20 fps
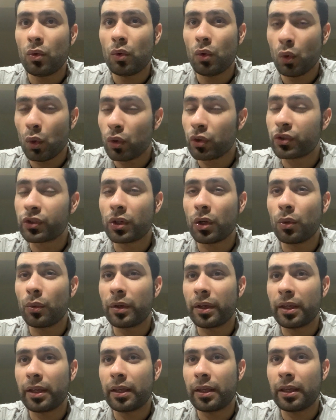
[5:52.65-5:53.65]

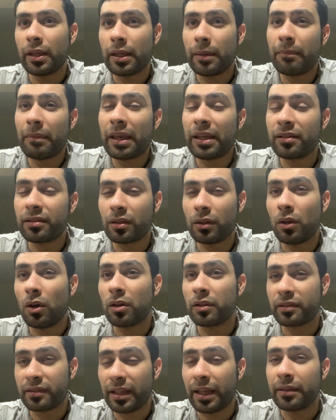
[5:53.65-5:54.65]
Also, it makes a
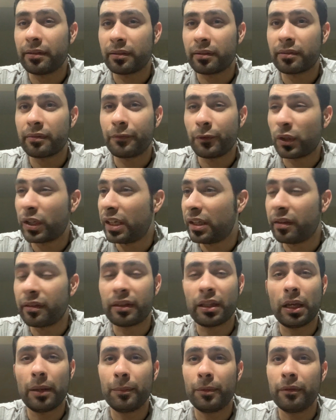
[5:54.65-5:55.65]
lot of sense for Keith
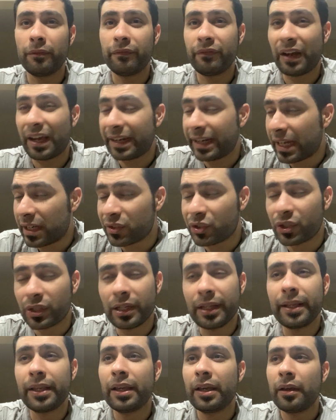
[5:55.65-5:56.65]
Thurman
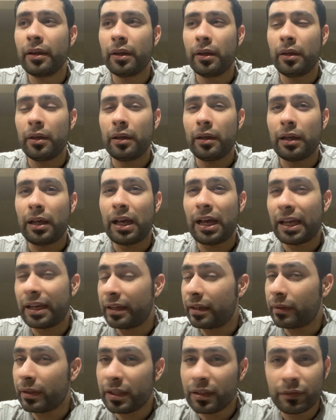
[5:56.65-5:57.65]
financially,
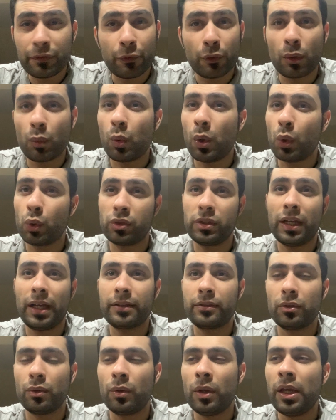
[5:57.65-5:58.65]
and he's for a world
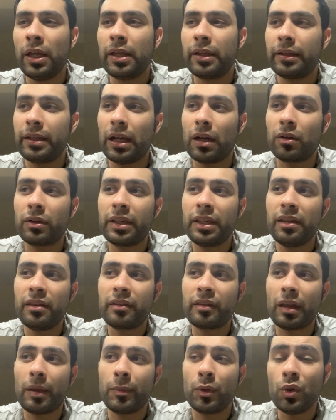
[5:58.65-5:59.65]
title. Now,
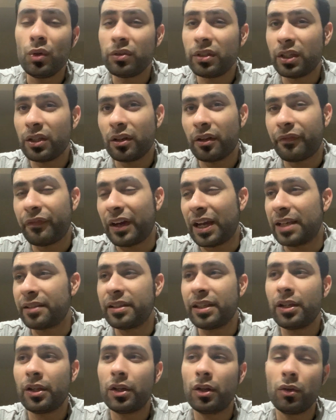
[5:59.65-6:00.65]
Keith Thurman, who's he going to fight? Is
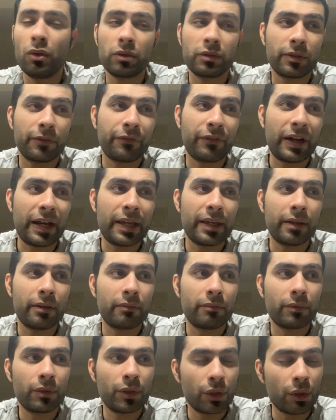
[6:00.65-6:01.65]
he going to look to fight,
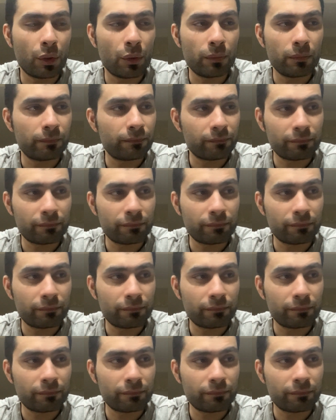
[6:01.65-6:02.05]
is he going